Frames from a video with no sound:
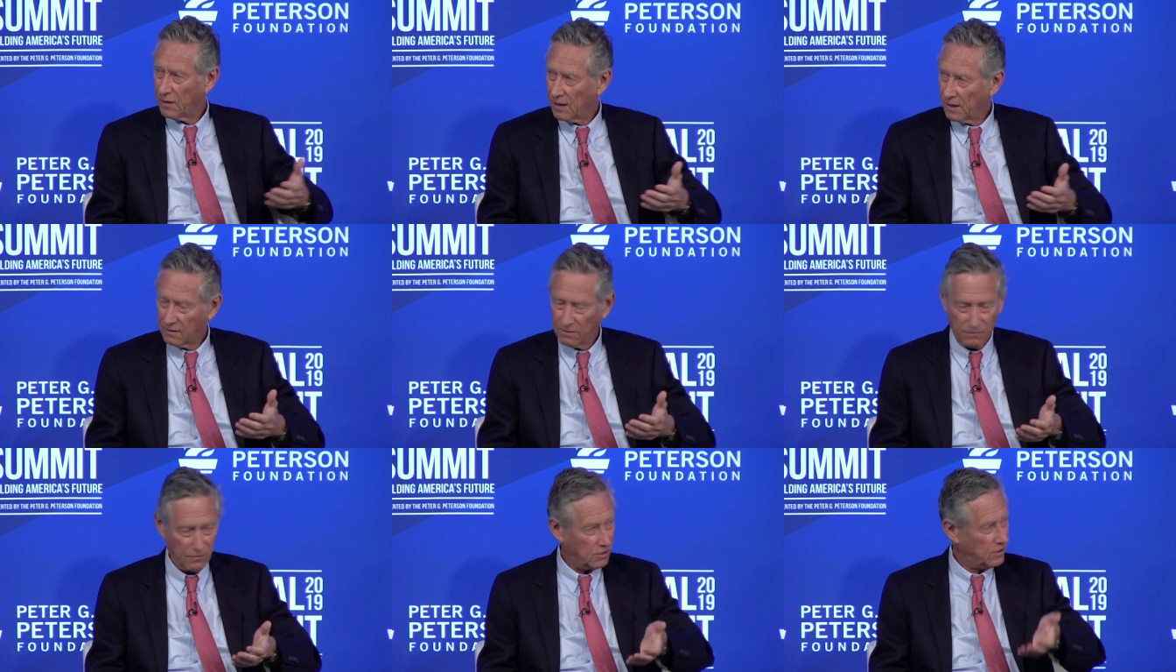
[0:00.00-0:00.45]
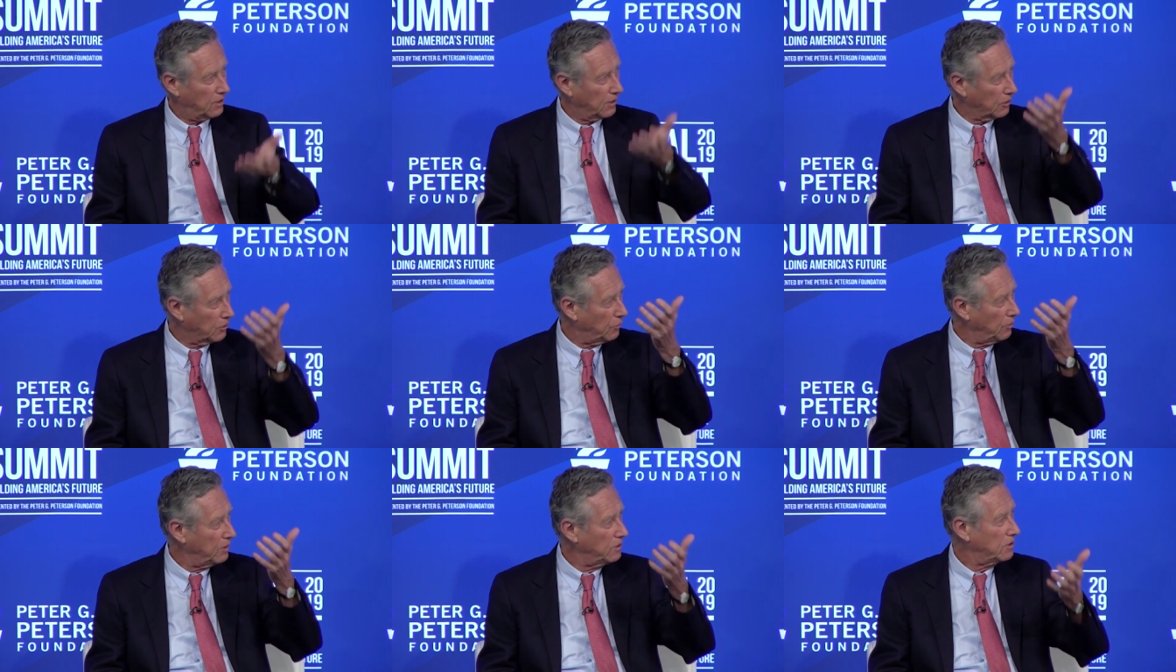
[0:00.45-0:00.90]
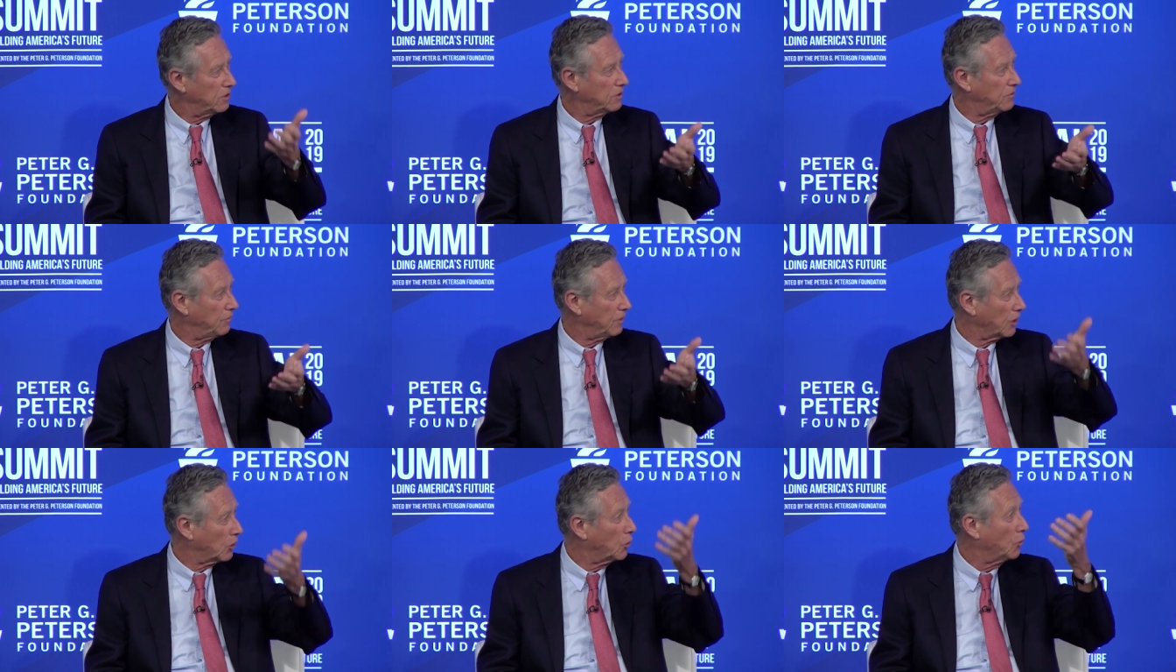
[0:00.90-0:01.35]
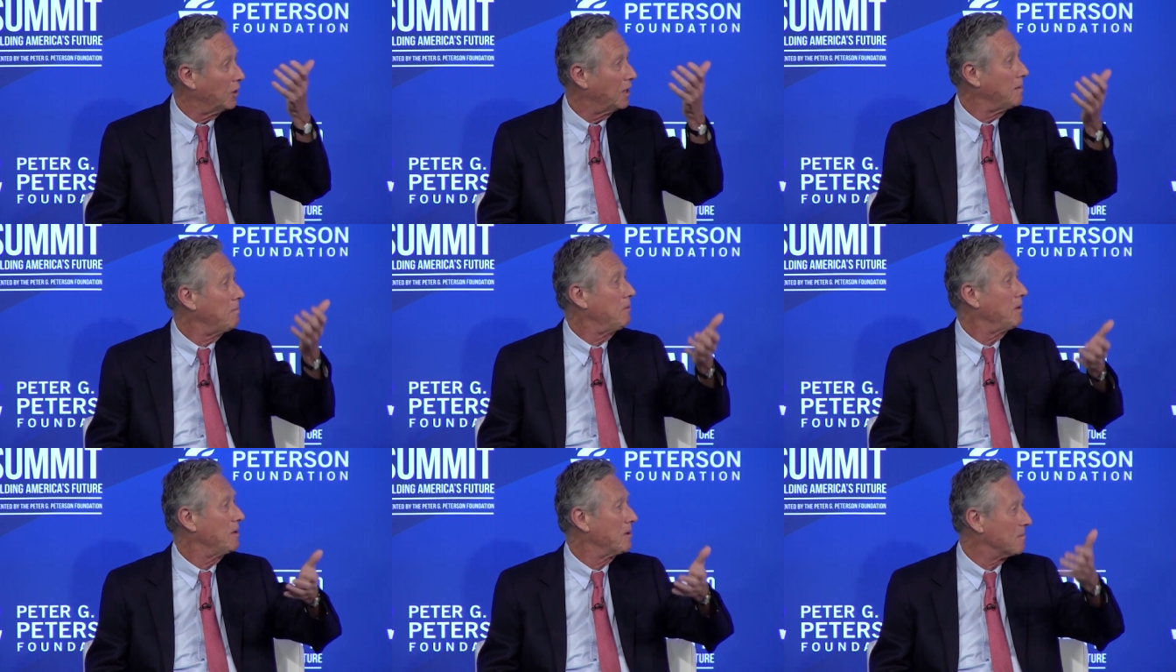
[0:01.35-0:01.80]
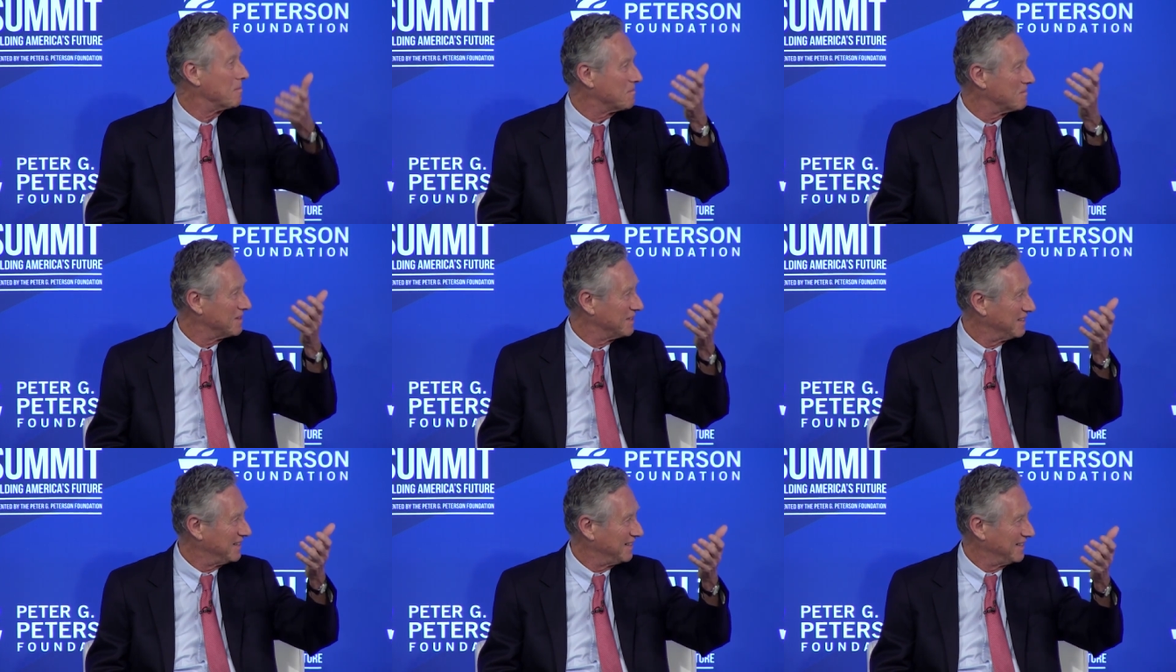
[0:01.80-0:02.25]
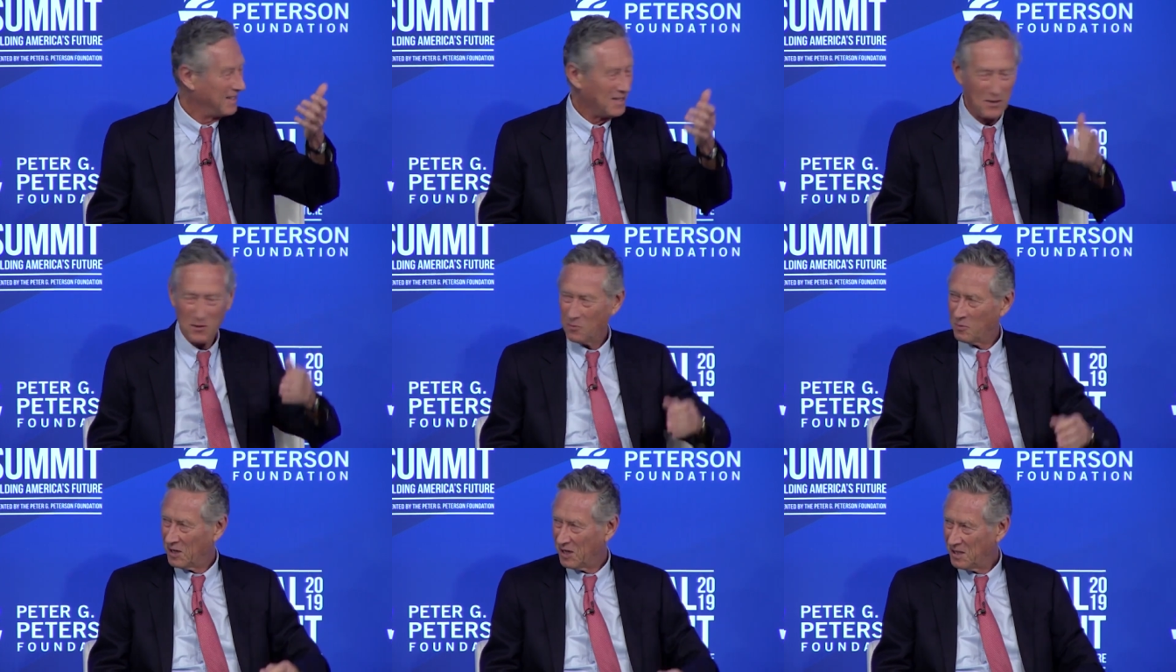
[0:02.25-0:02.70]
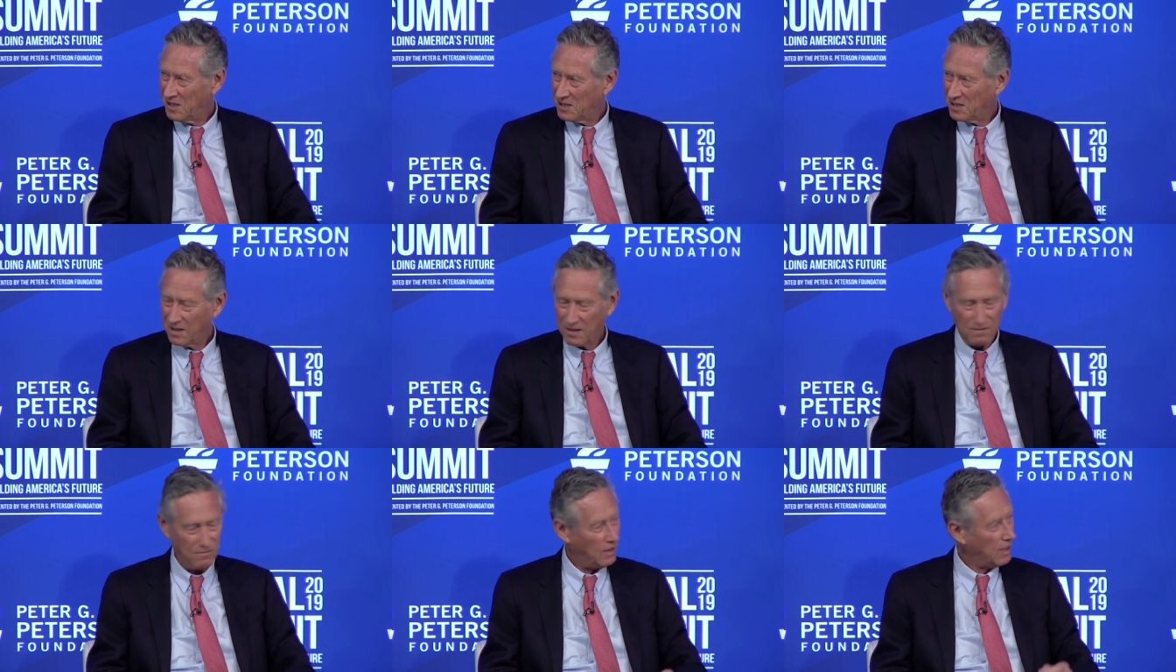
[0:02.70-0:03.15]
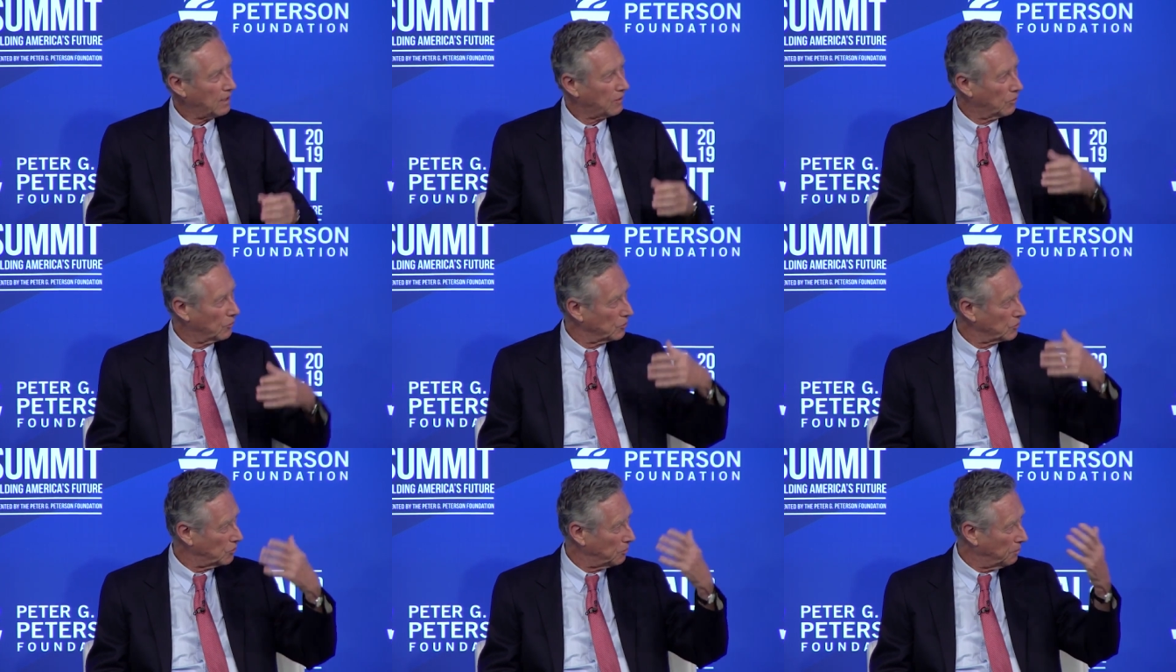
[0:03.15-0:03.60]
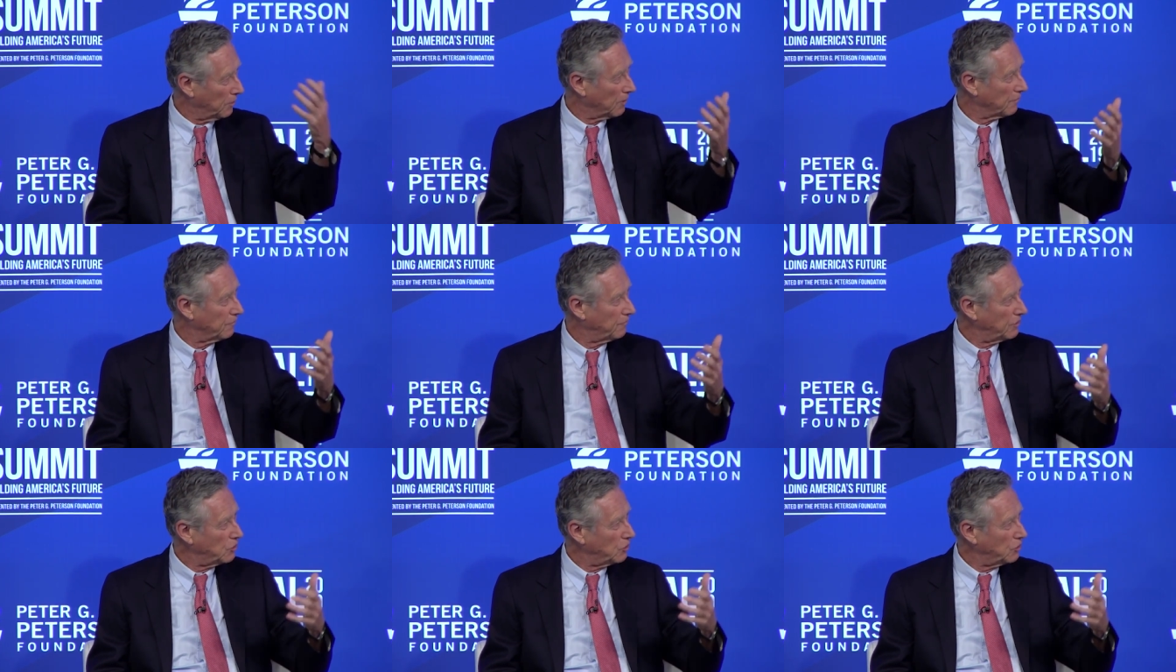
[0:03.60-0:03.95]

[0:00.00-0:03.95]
that this increases the equilibrium rate, and that goes above.